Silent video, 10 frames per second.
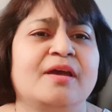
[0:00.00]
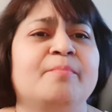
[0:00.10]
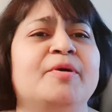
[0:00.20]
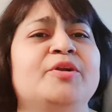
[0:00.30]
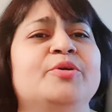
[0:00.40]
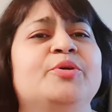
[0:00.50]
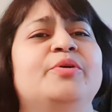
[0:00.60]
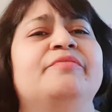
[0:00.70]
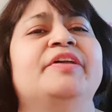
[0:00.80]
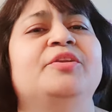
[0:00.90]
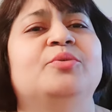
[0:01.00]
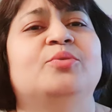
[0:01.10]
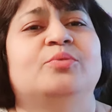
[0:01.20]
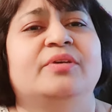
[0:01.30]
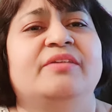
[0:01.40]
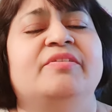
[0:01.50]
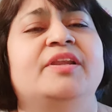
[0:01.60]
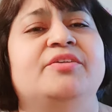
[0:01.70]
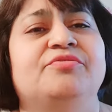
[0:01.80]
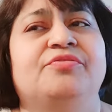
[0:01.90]
But do you even know, even
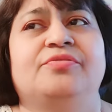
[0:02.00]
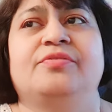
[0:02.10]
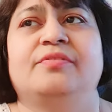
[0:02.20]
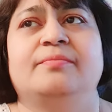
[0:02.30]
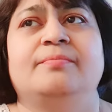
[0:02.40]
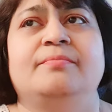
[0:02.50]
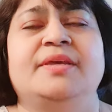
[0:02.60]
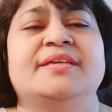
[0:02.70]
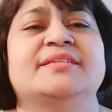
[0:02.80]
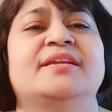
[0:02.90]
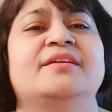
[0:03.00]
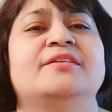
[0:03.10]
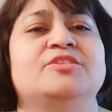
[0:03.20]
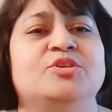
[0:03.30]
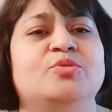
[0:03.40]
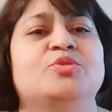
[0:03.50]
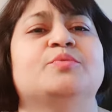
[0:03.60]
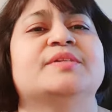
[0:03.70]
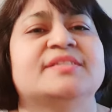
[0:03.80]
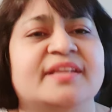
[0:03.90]
if me as an energy go
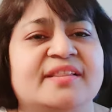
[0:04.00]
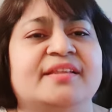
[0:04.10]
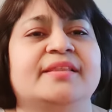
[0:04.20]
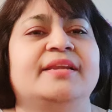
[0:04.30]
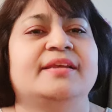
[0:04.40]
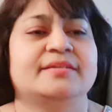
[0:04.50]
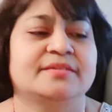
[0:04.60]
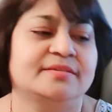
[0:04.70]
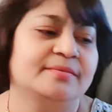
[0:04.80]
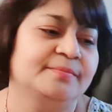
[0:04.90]
towards that nothingness?